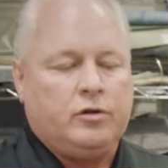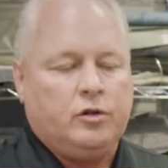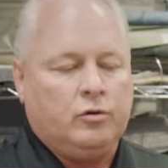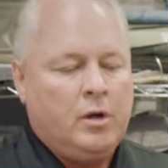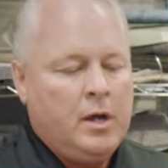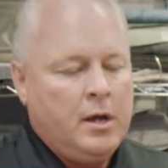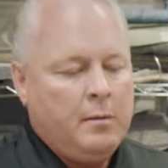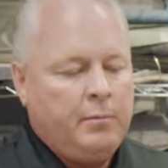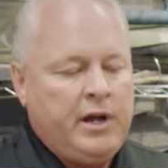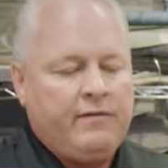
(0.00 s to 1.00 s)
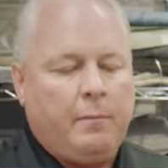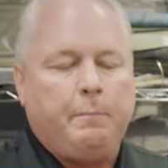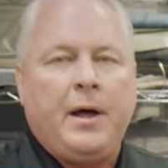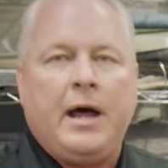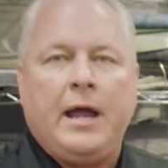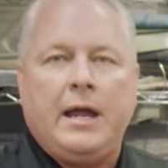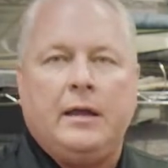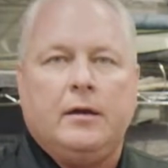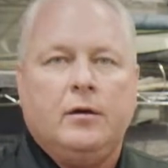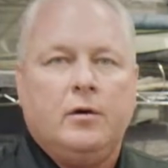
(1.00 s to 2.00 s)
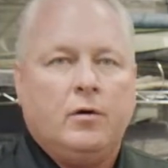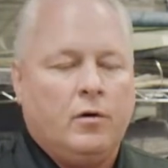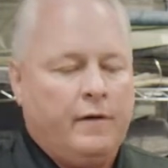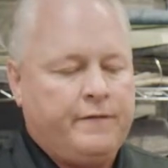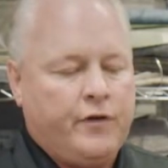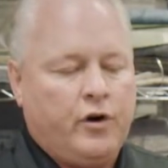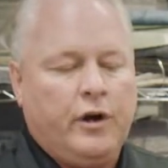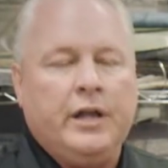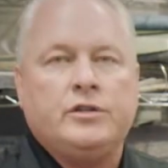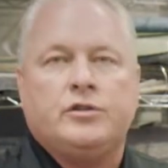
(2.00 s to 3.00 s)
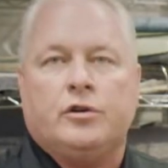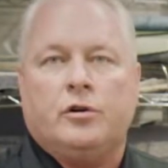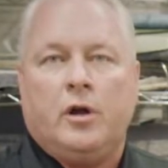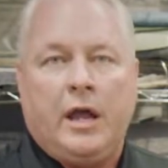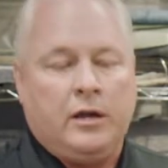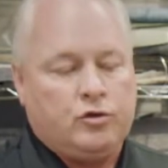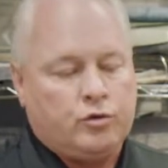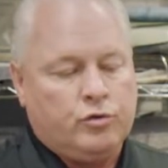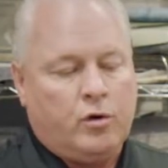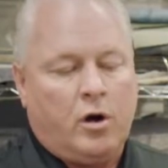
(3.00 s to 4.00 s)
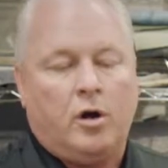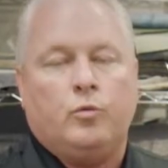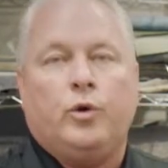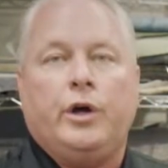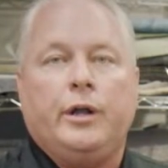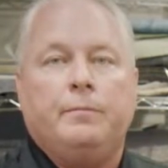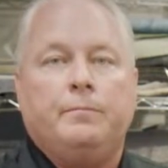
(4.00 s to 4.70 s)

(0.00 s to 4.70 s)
to, but you have a pine or a fir insert, a true hardwood.